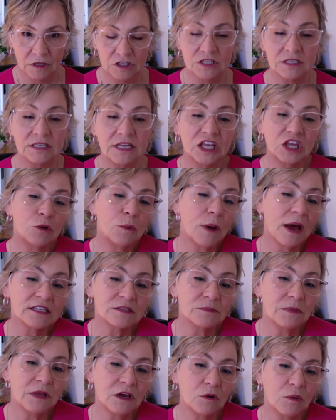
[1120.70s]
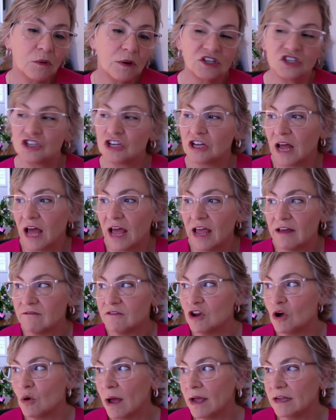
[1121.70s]
Just like you ask me a question, I
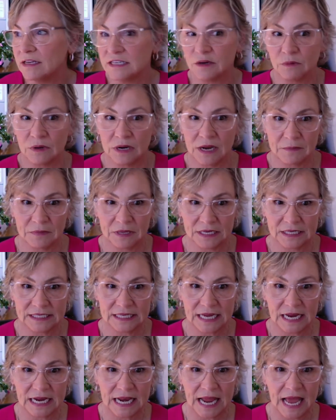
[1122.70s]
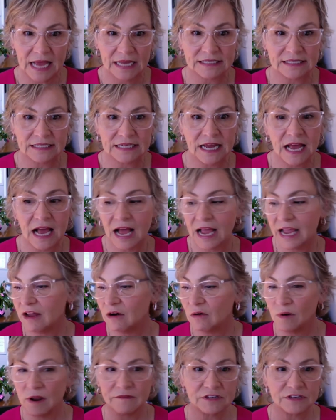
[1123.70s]
have no idea what I'm going to say next. I
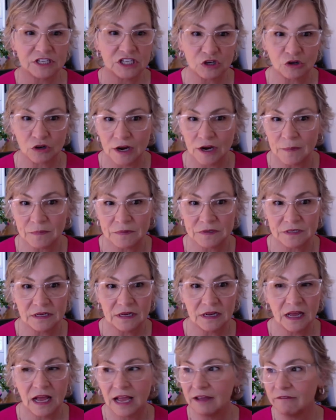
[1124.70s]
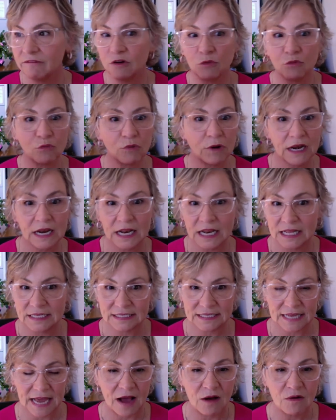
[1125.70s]
don't have a script. I haven't written
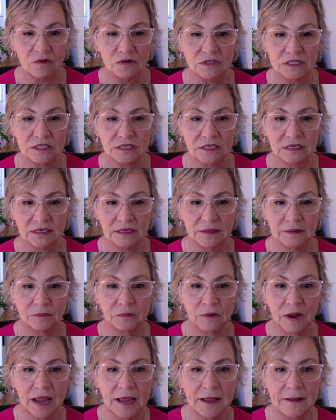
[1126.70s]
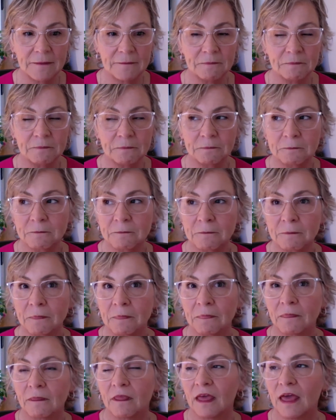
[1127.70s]
this out, right?
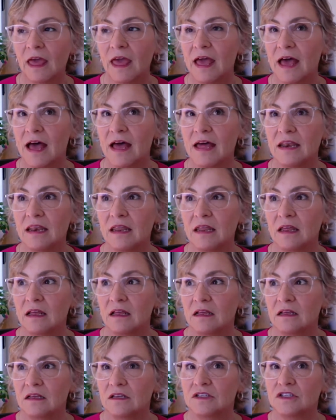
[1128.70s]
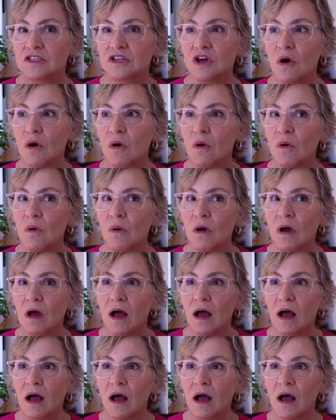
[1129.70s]
And so